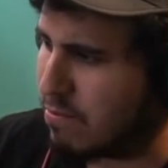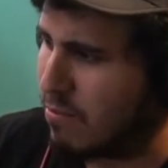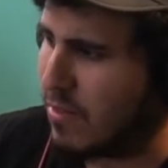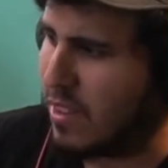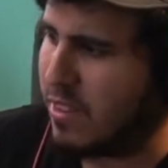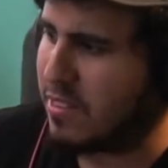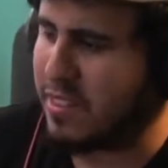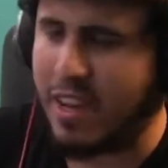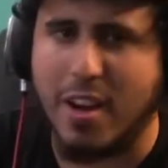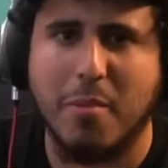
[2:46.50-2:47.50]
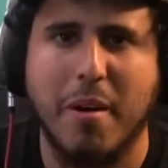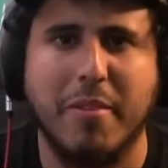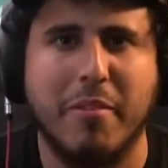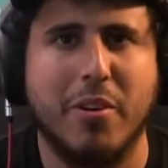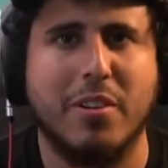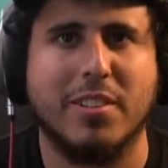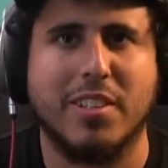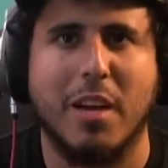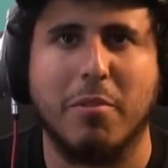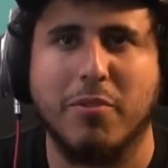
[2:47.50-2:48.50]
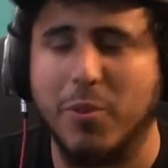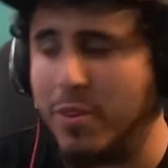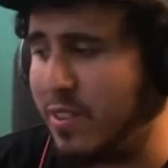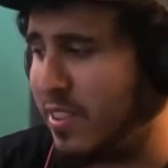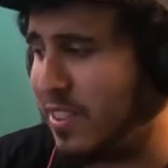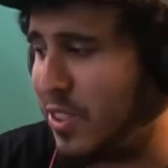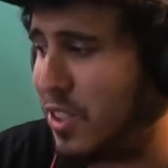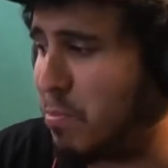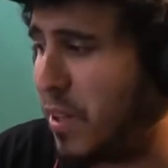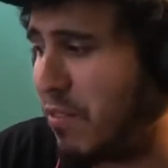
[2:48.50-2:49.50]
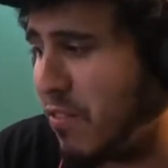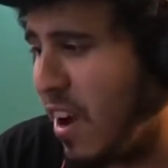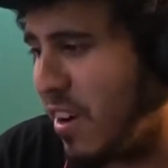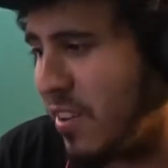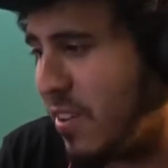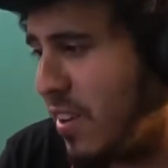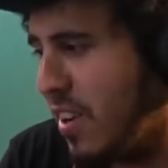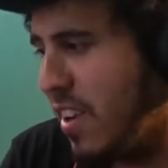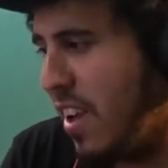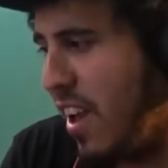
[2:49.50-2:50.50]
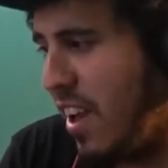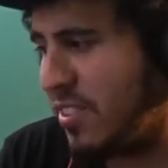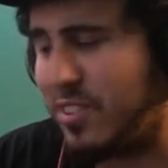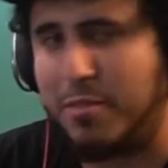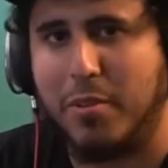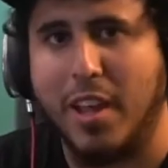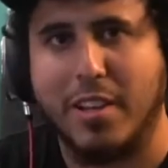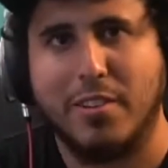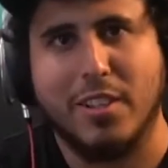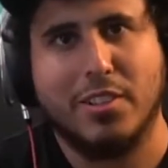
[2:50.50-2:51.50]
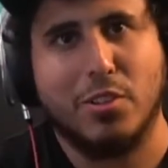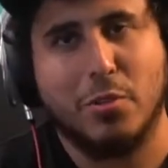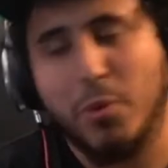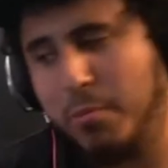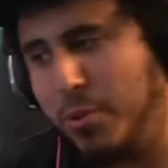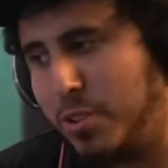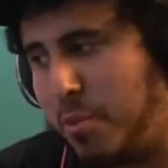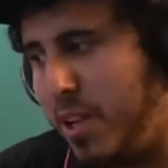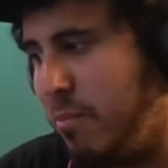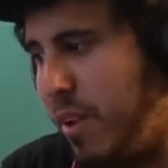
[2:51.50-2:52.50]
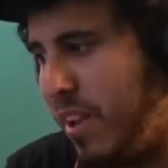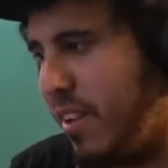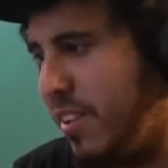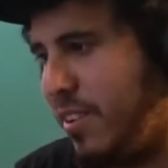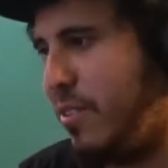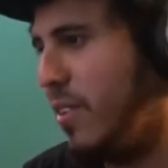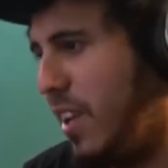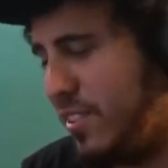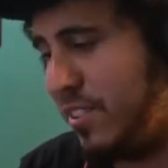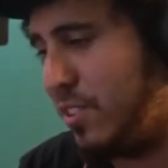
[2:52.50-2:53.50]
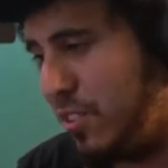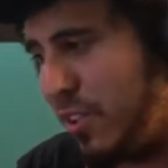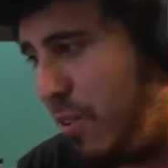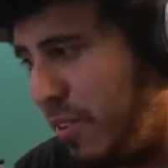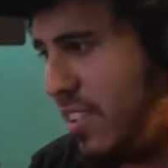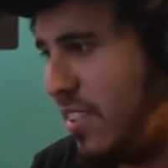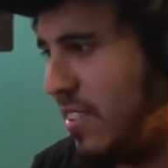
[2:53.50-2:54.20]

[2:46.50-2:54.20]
hundred racks. Damn, how come I've never heard of this guy before? This shit's pretty fire. I actually like to listen to more music by him, you know, as this is going.